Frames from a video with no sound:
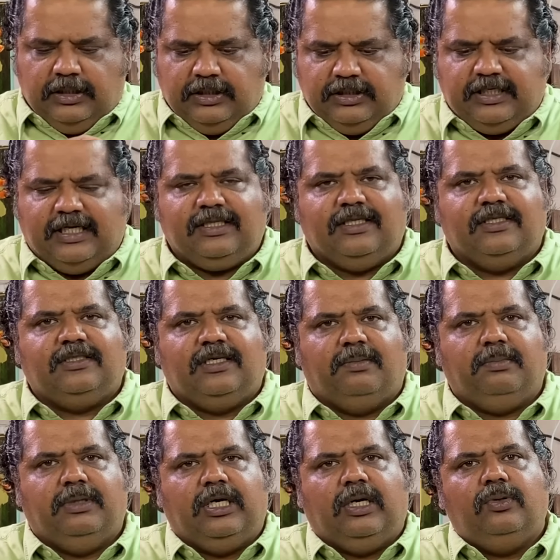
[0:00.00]
Check this
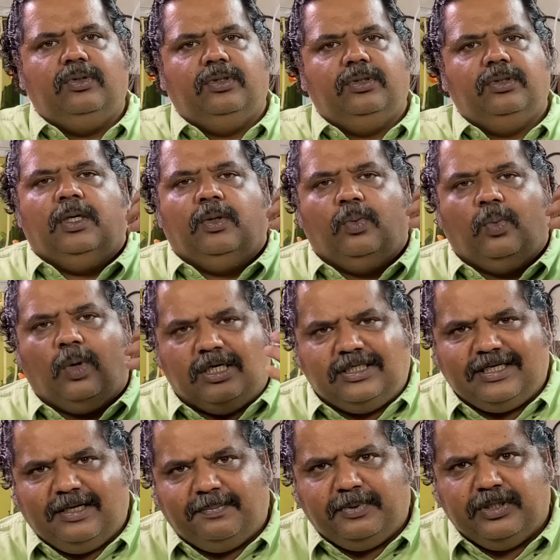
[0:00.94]
number out.
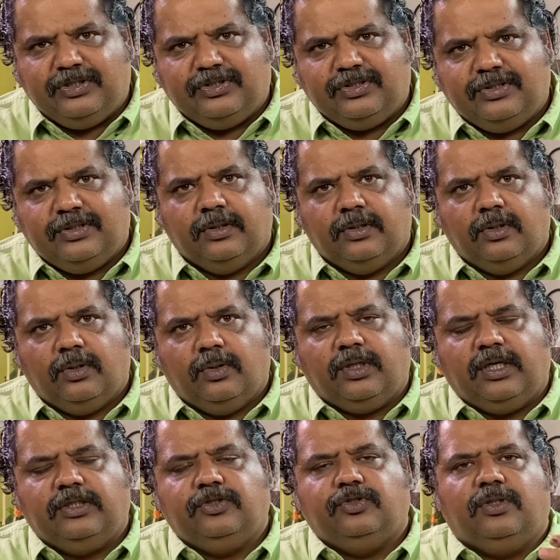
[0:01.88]
WhatsApp us,
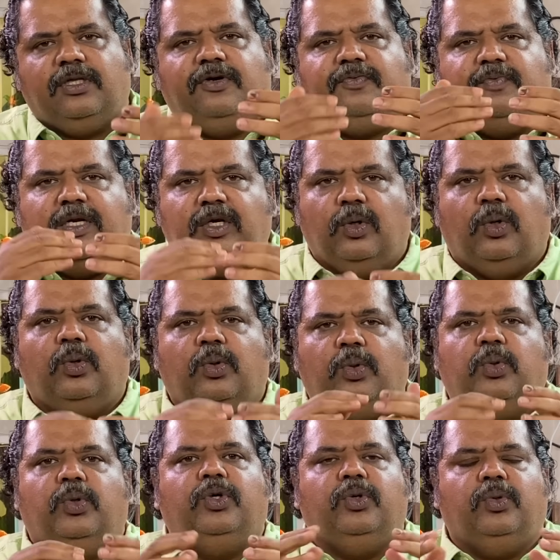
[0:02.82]
okay, so that we know
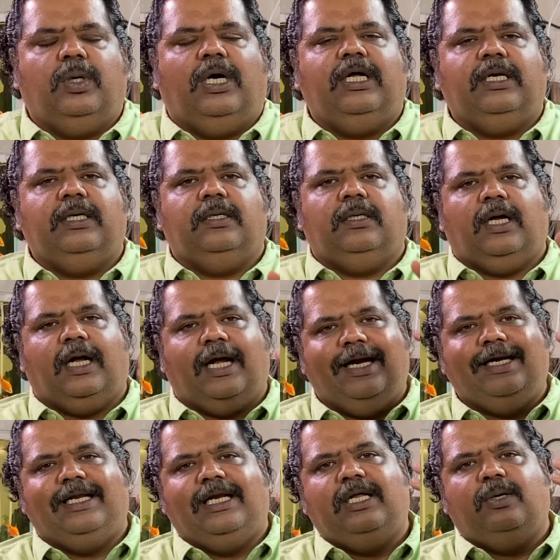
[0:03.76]
who you are.
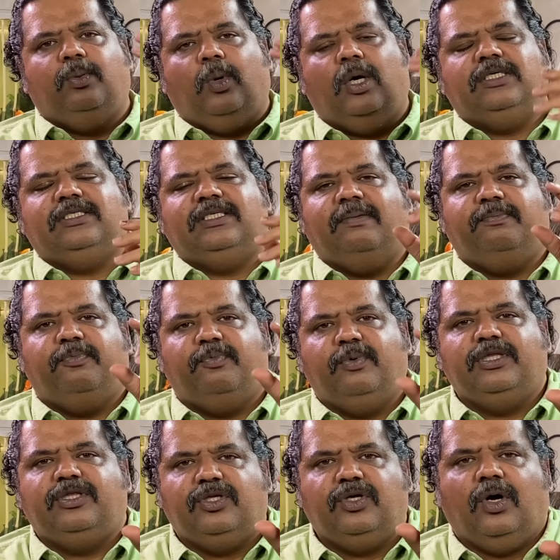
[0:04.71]
Ideally, WhatsApp
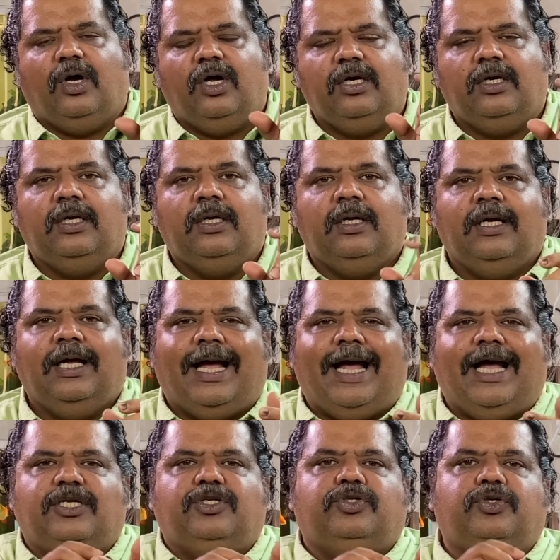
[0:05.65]
with your
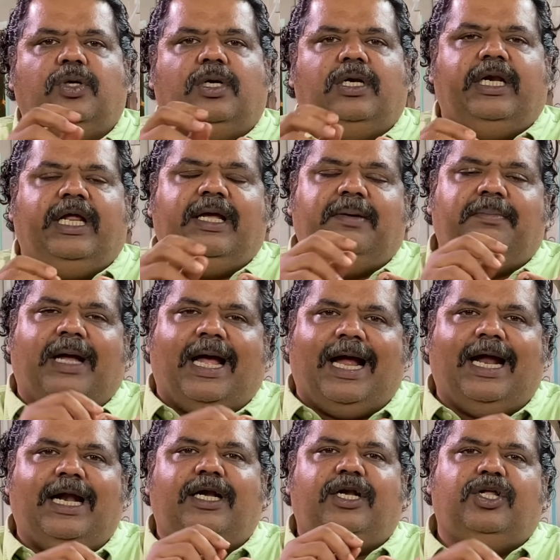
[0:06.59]
actual name
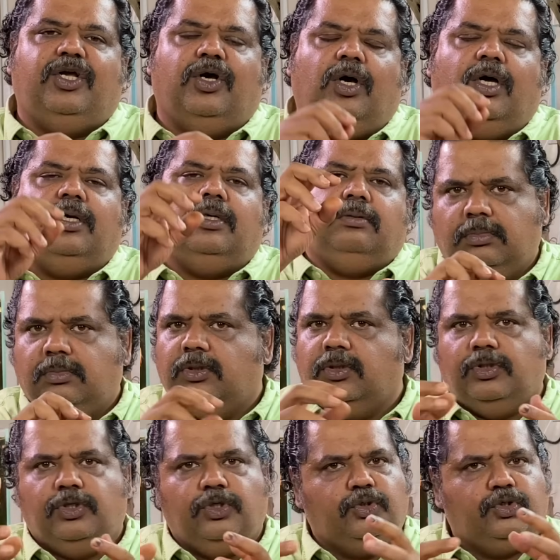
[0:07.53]
and your
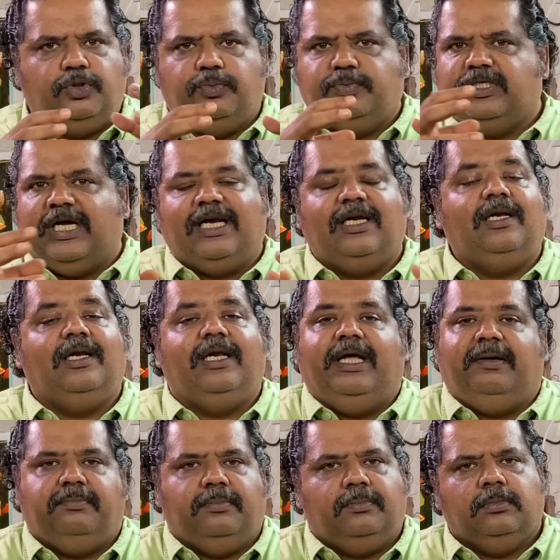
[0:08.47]
YouTube channel
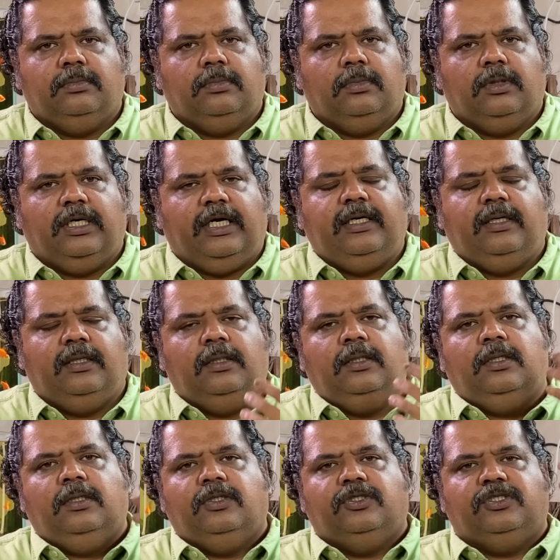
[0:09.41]
name, right?
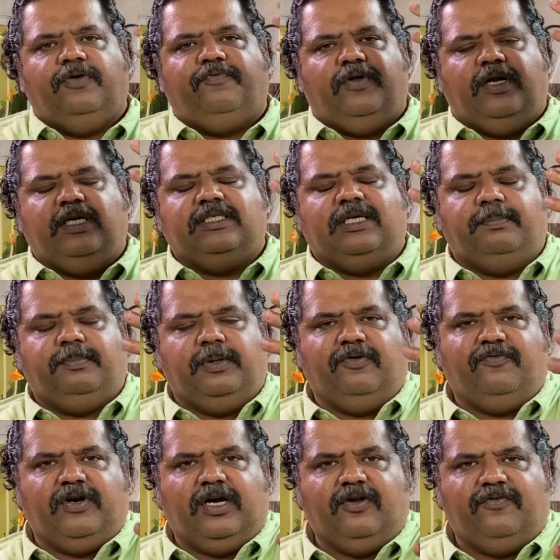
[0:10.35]
See, for example, a
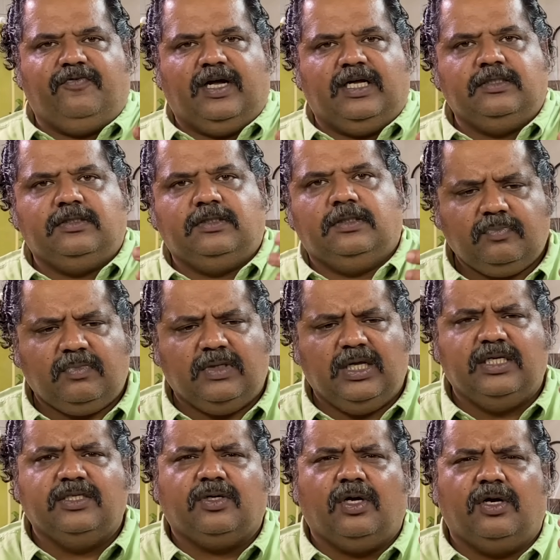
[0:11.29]
friend of ours,
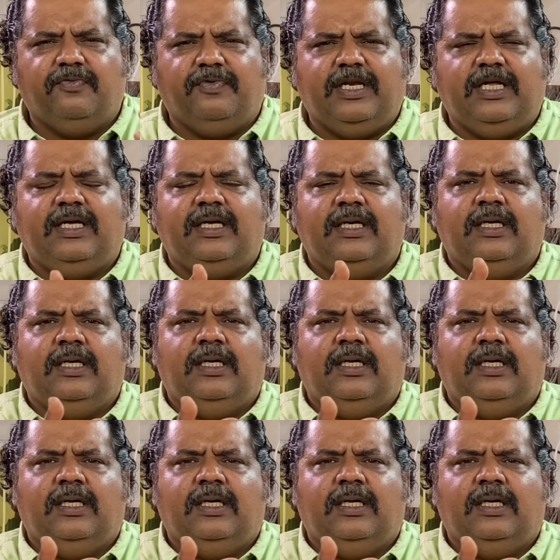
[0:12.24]
he's got a very